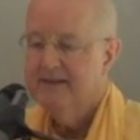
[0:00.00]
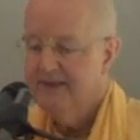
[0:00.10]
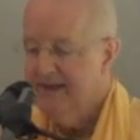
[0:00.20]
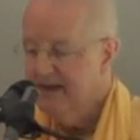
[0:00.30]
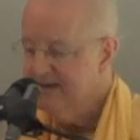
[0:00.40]

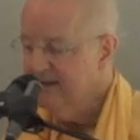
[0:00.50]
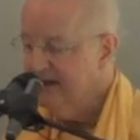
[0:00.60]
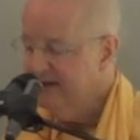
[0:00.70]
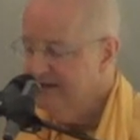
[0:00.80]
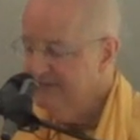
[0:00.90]
the next
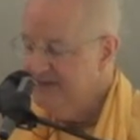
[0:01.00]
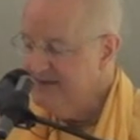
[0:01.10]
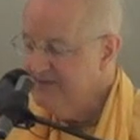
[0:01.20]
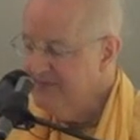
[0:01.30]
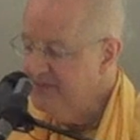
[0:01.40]
slide.
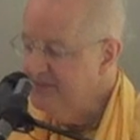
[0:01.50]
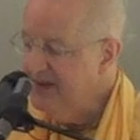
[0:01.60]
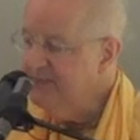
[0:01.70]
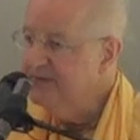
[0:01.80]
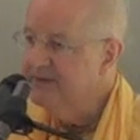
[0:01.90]
That's for
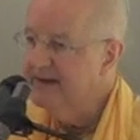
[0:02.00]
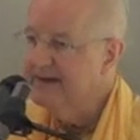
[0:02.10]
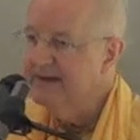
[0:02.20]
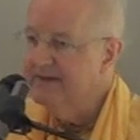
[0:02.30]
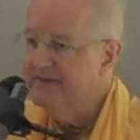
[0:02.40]
people that
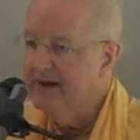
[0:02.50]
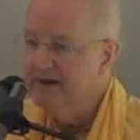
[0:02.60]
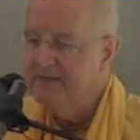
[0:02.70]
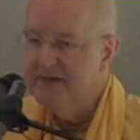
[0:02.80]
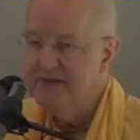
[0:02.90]
are
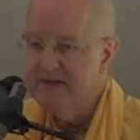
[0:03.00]
involved in